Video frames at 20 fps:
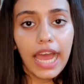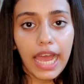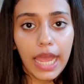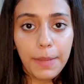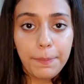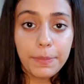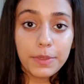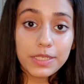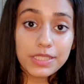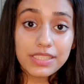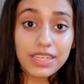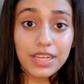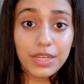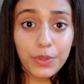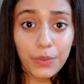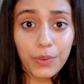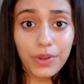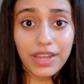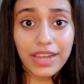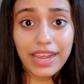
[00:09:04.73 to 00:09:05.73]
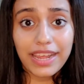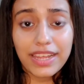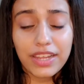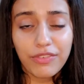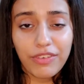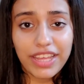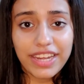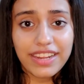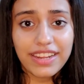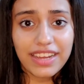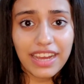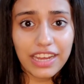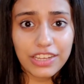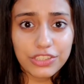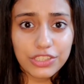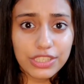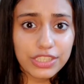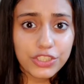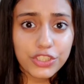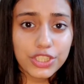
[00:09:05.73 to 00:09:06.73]
I personally don't like wearing
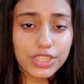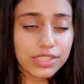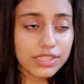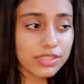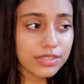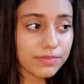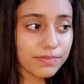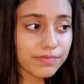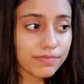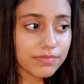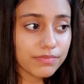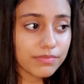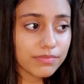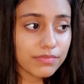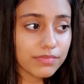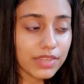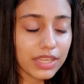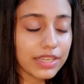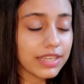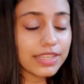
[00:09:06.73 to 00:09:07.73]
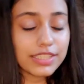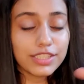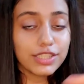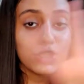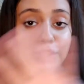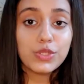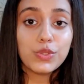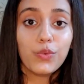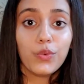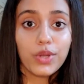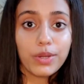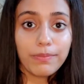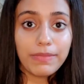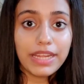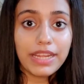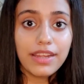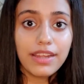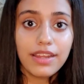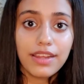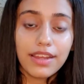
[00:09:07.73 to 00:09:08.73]
kajal. It just doesn't suit
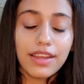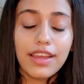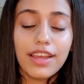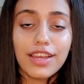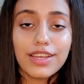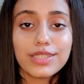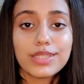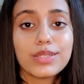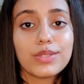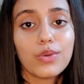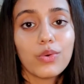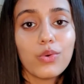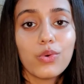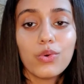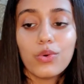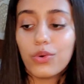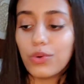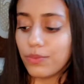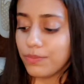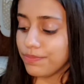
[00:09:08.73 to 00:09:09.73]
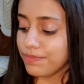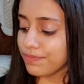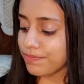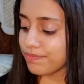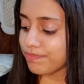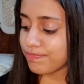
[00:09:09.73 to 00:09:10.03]
me. So,